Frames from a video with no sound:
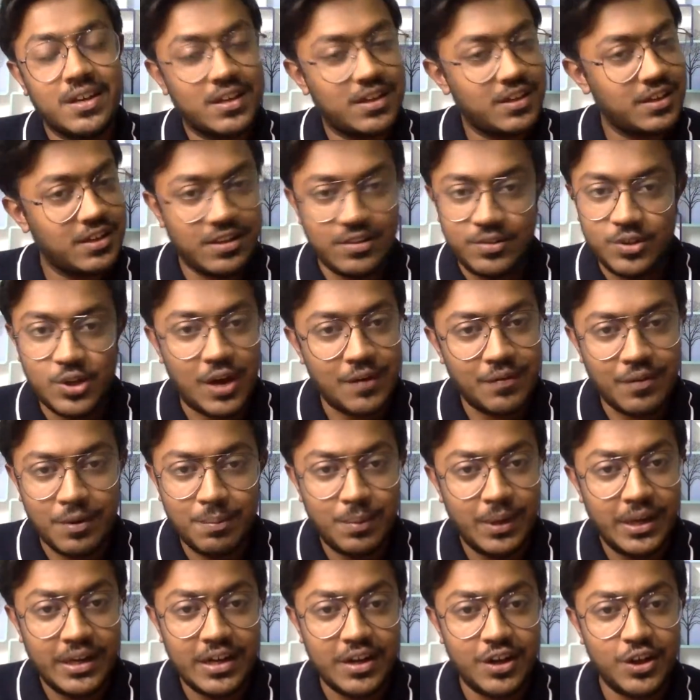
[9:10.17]
You have
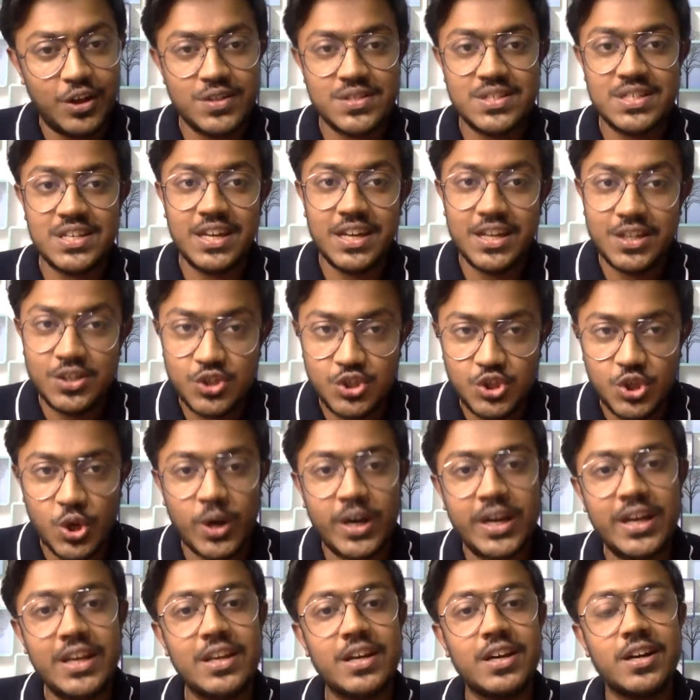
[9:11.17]
completed your CA,
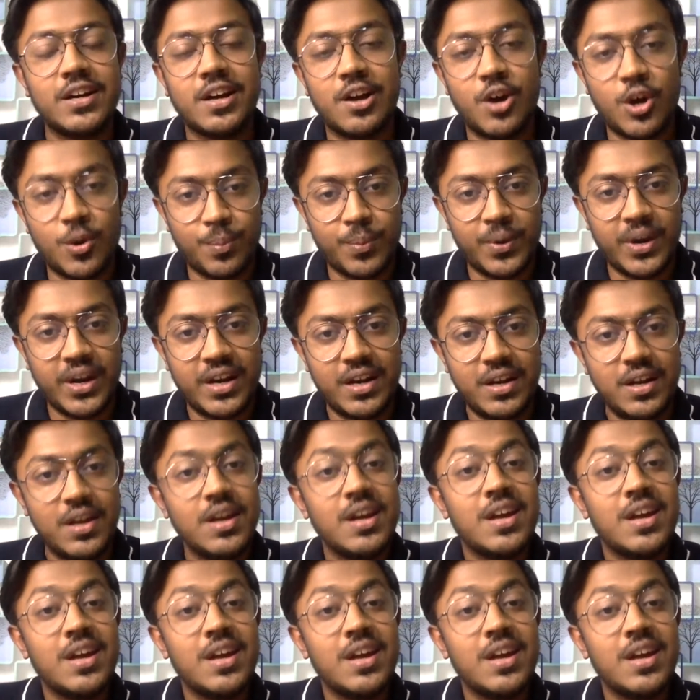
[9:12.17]
join a corporate,